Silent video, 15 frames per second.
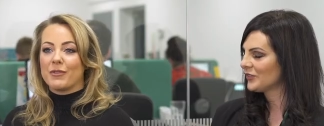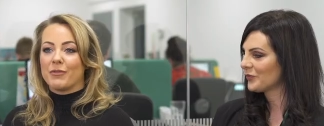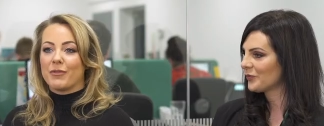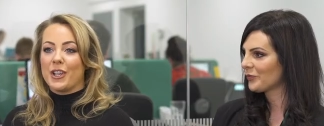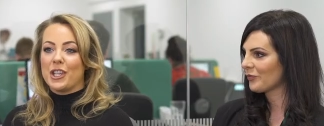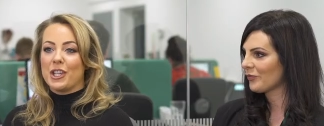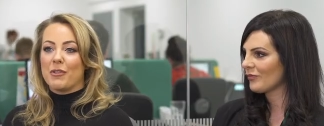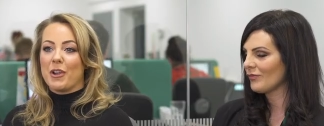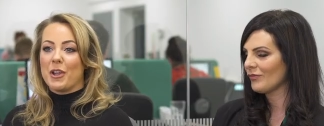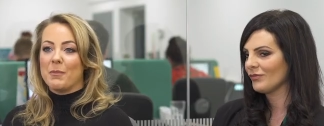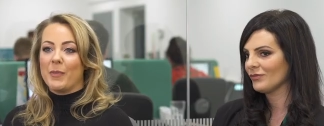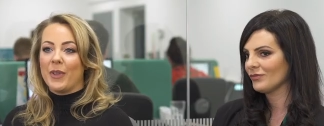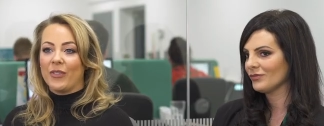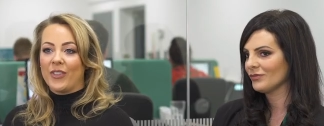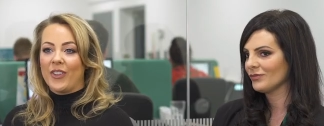Speaker 1: of running your
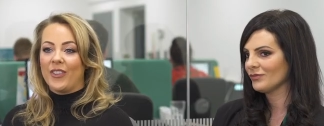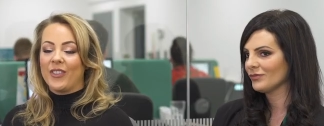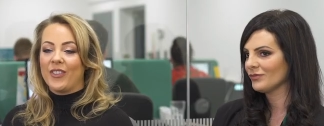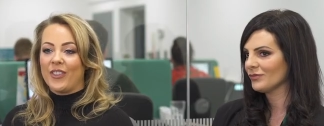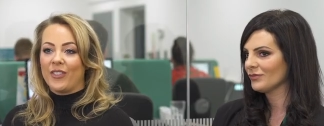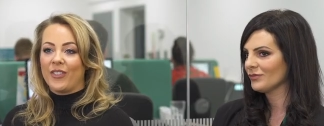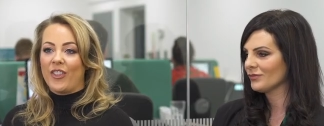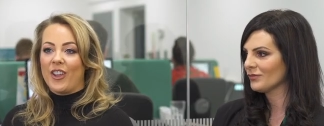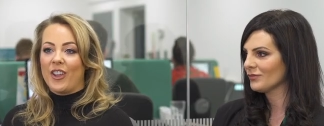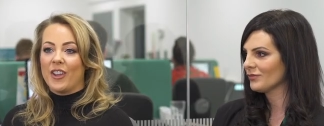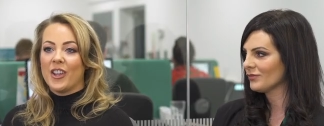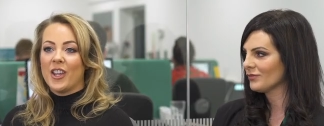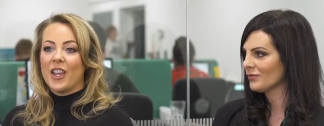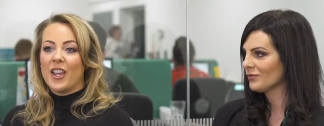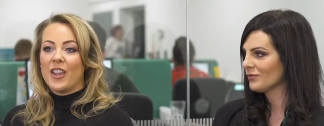own business is the,
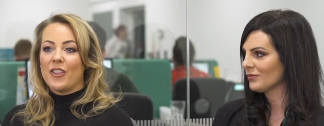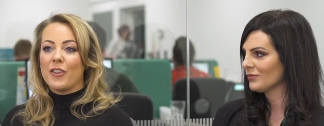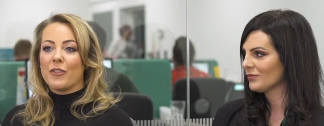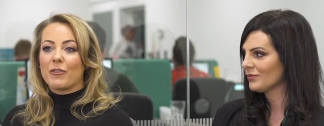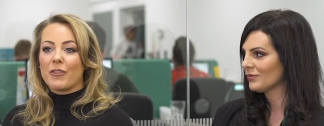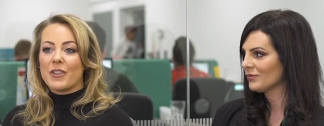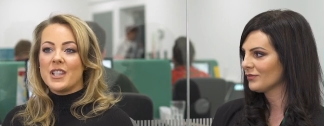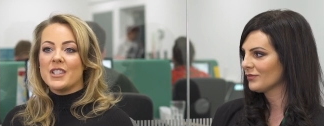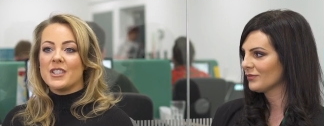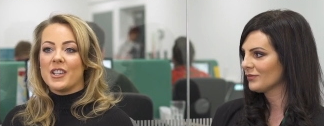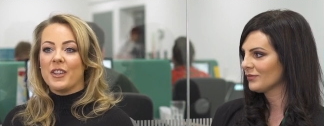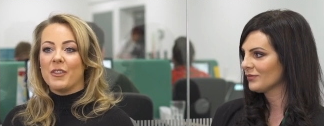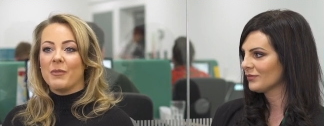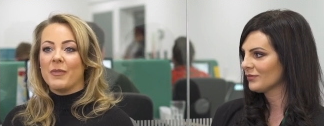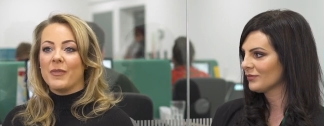the
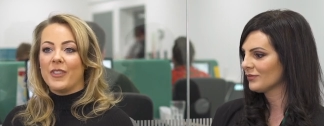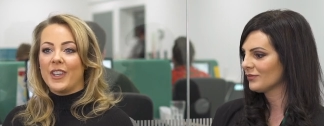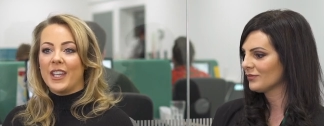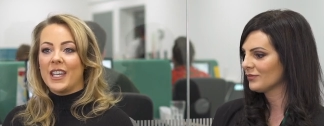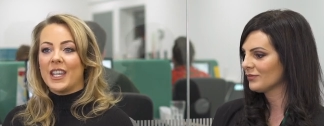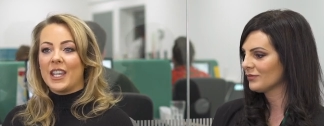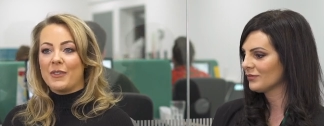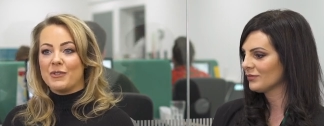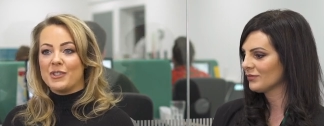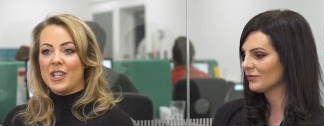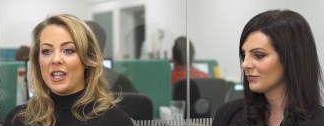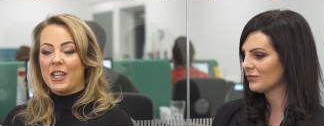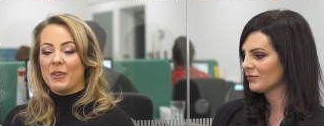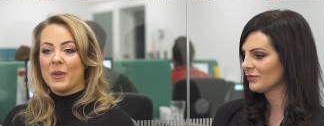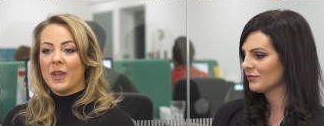freedom that it gives
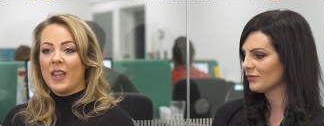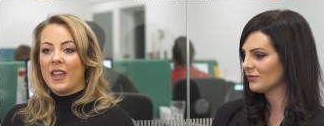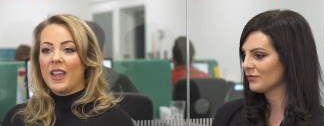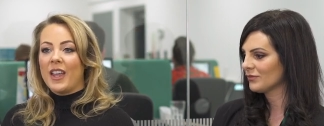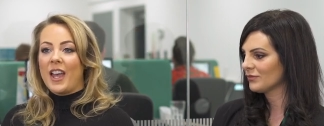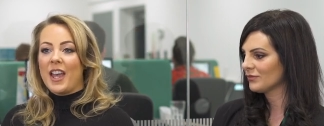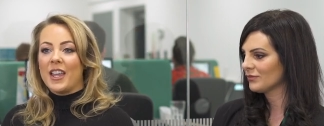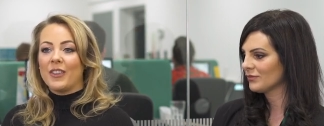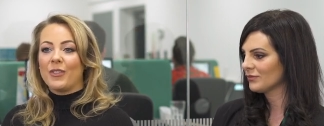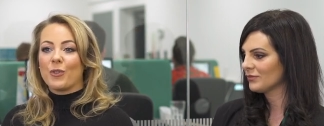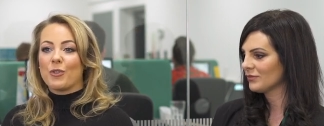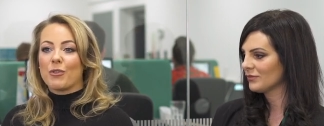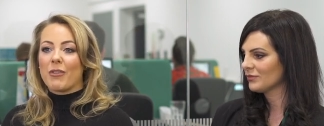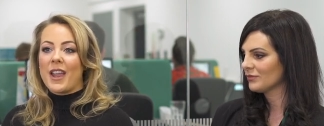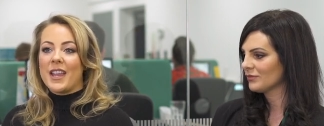you. Uh,
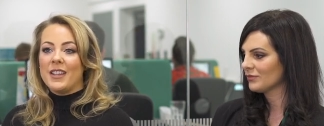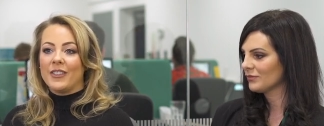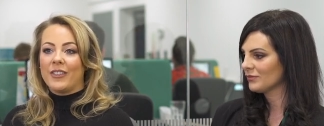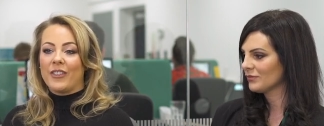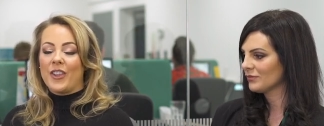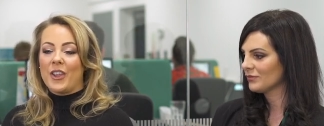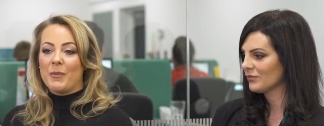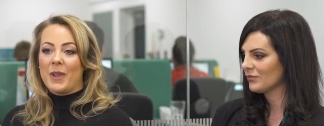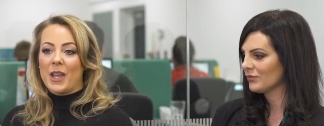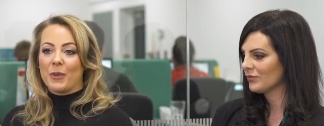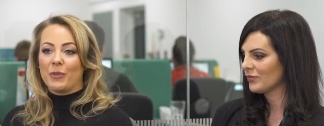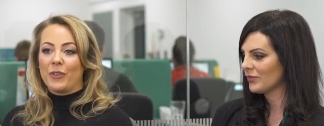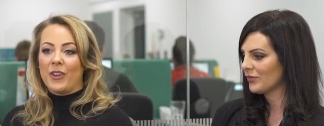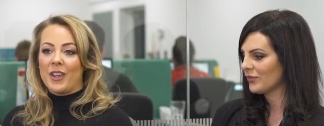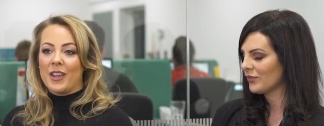it's great to be
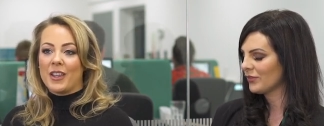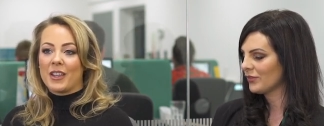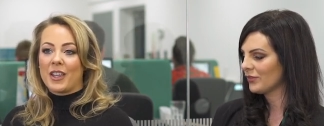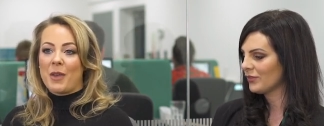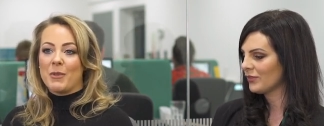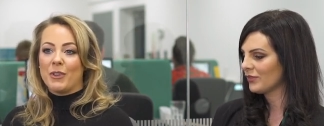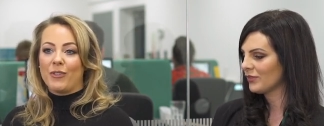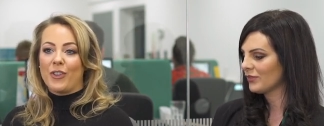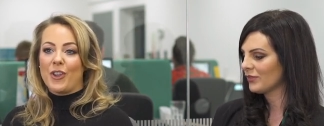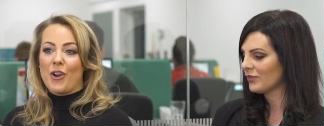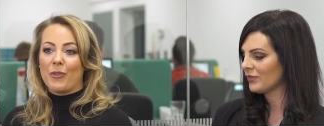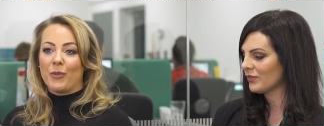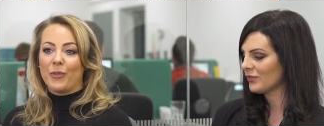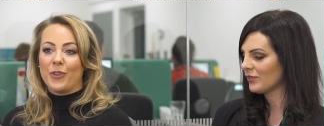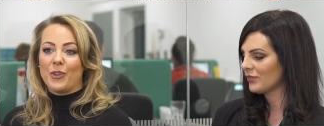able to come into the
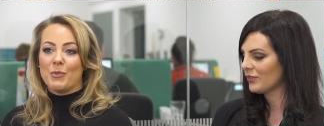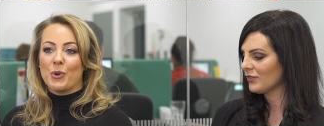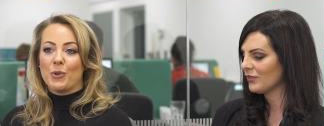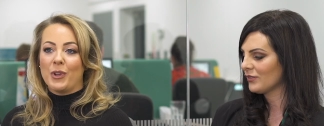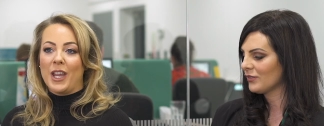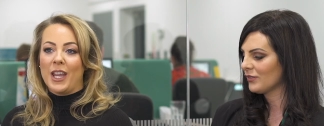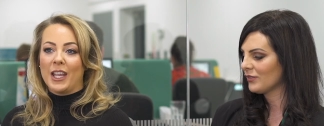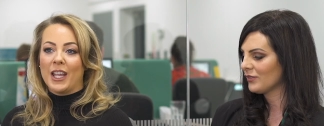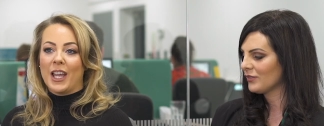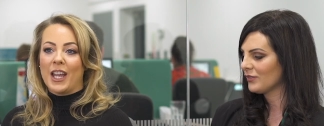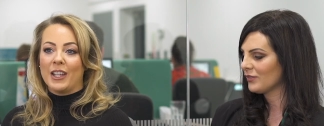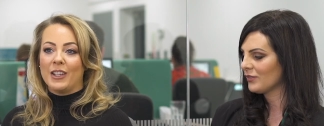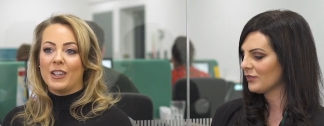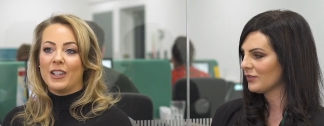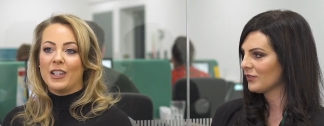office in the morning
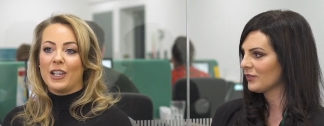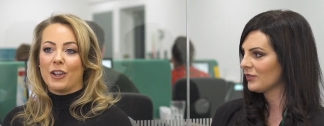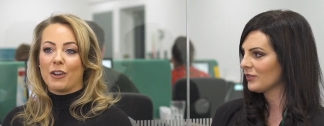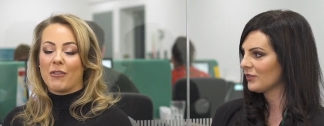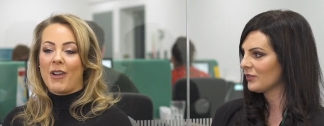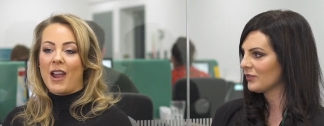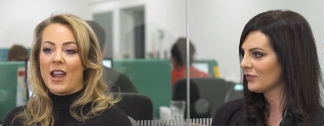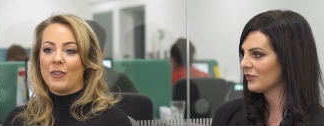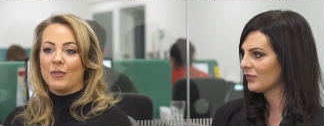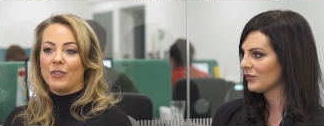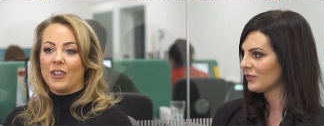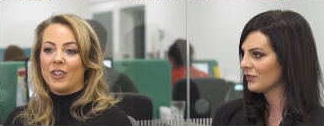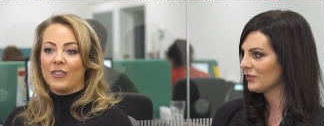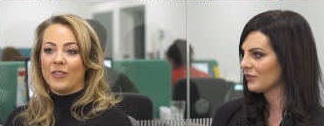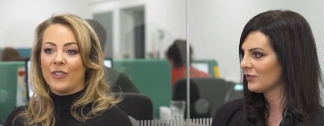and look
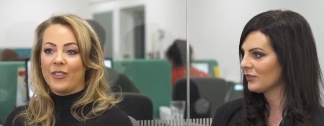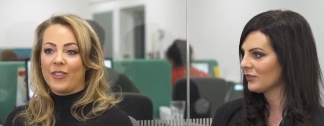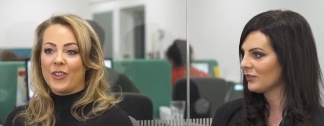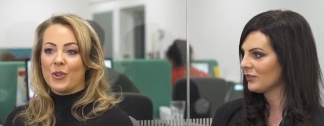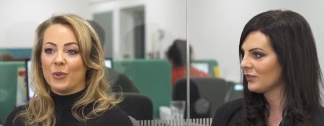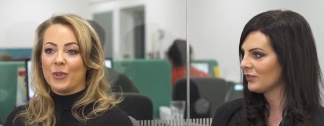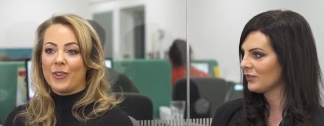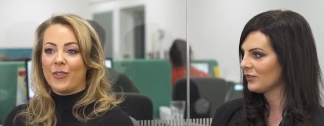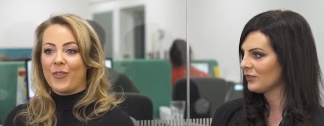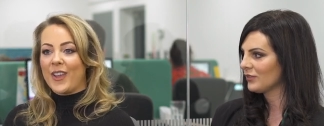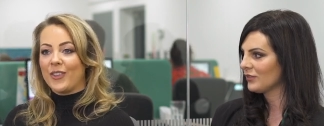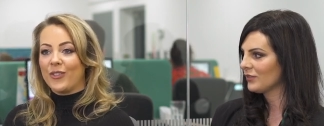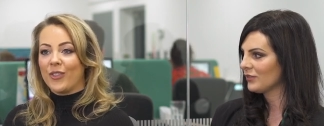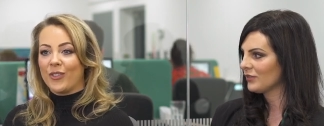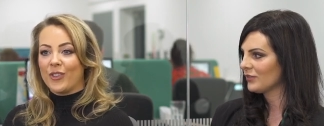around and see all these
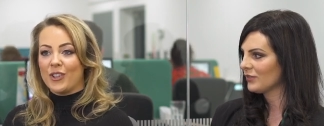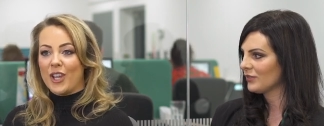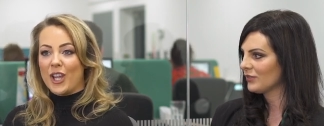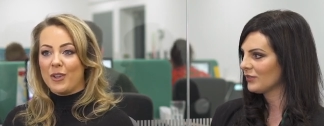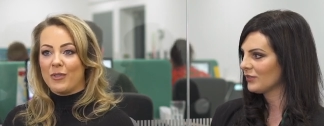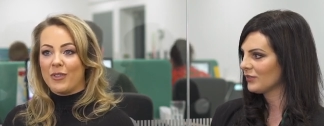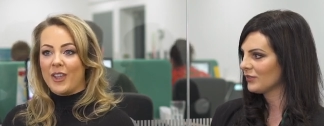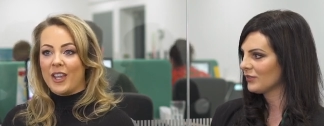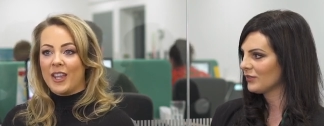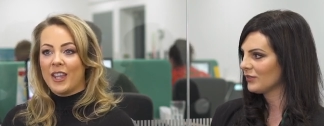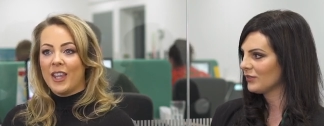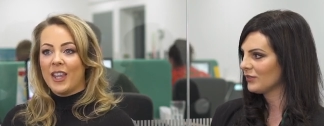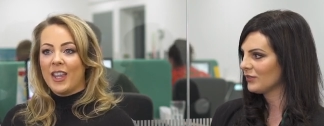faces and know that